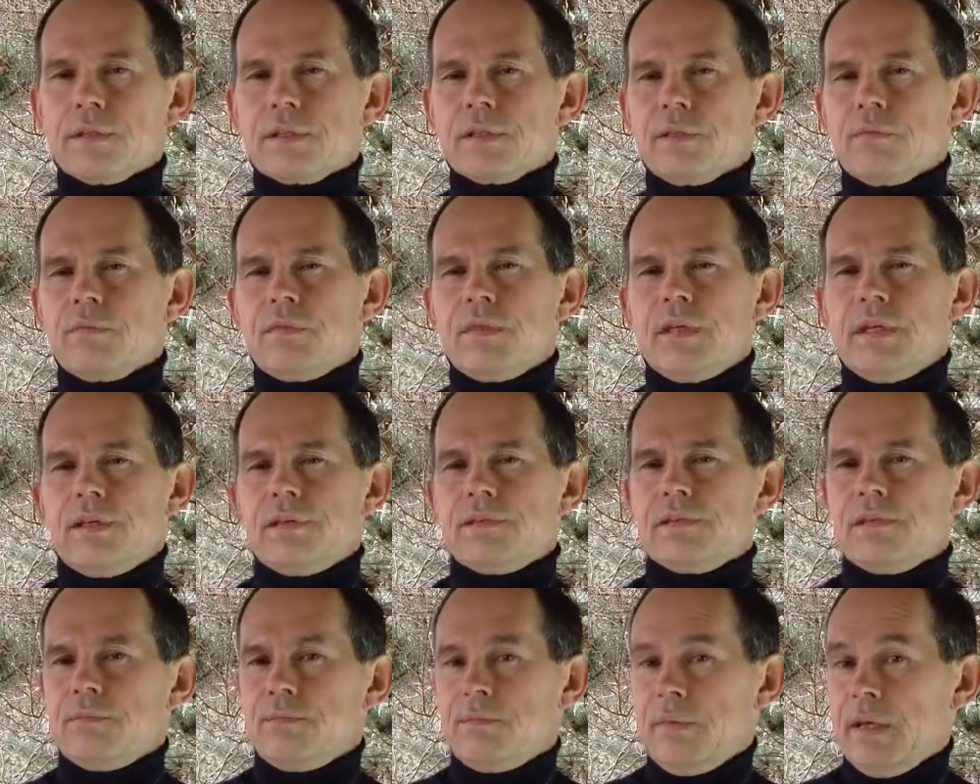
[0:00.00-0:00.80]
some
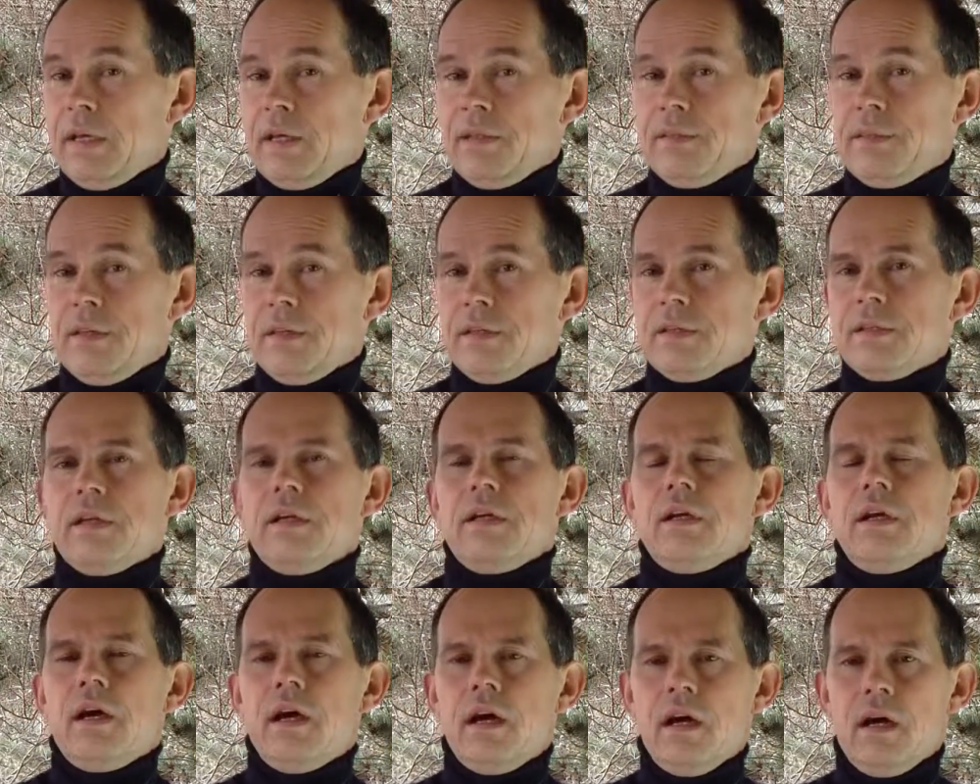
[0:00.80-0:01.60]
things that make this
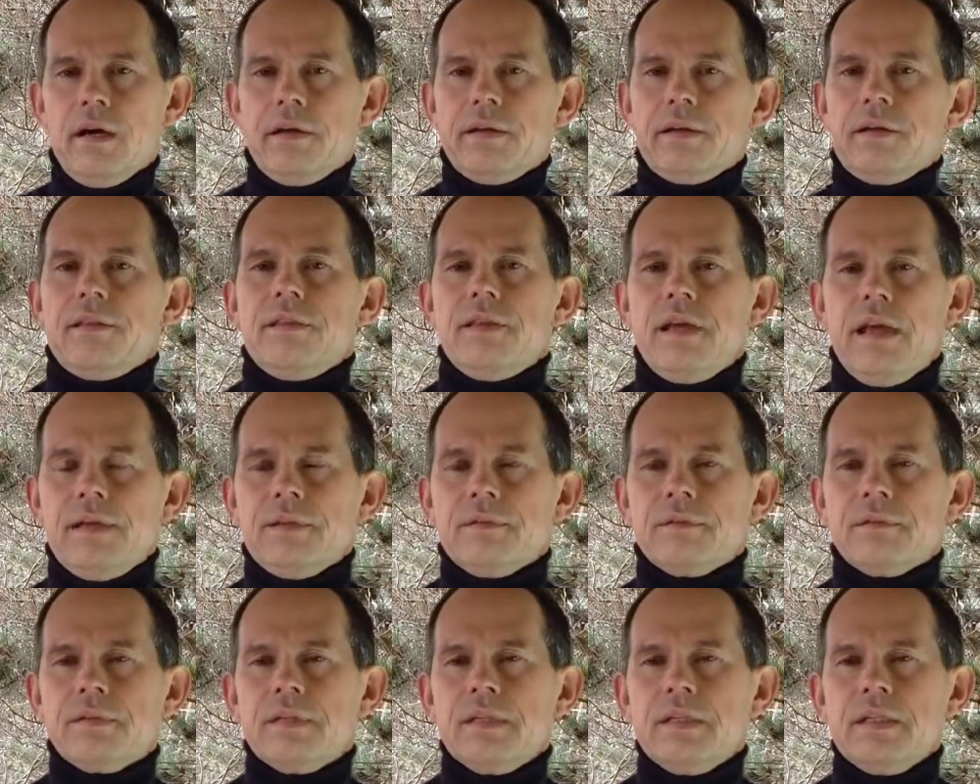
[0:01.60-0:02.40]
harder
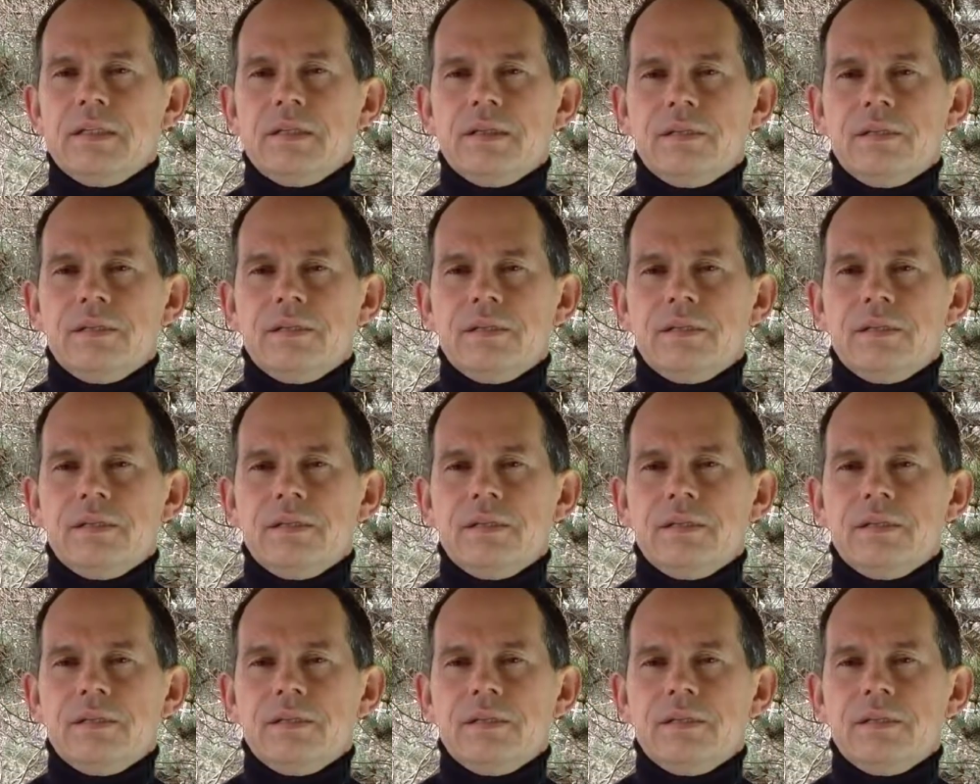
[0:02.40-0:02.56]
than